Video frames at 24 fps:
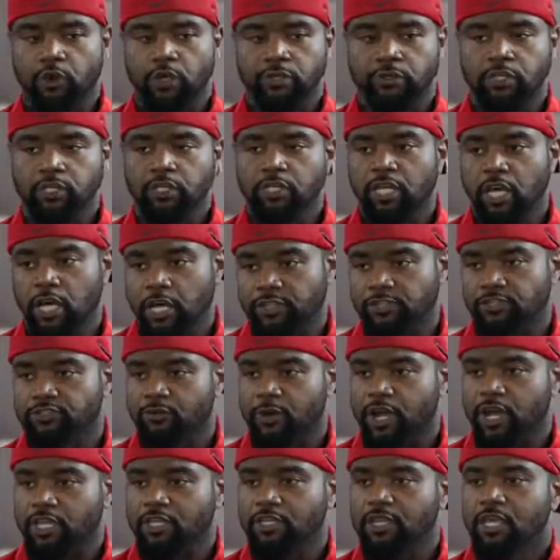on guns,
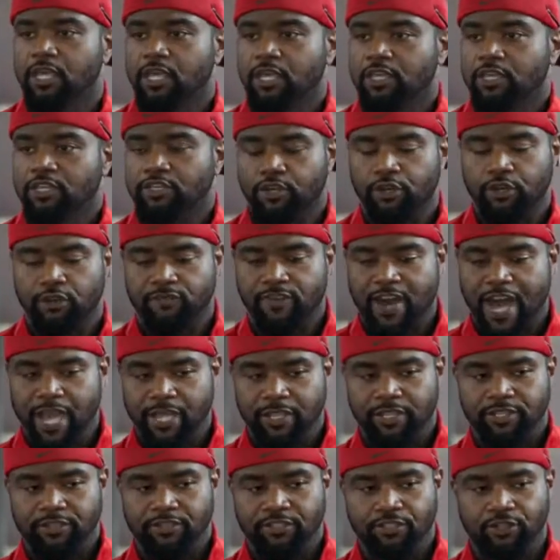right? You hear
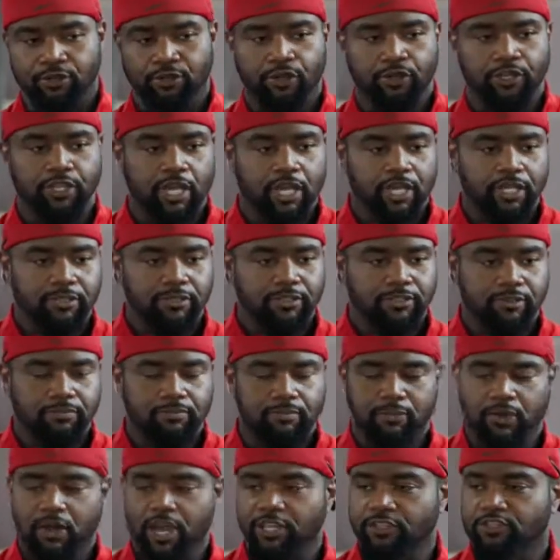violence, you hear guns,
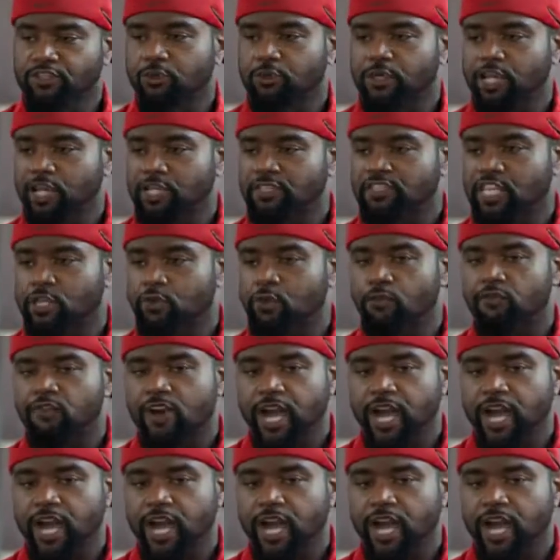all right? So guns equal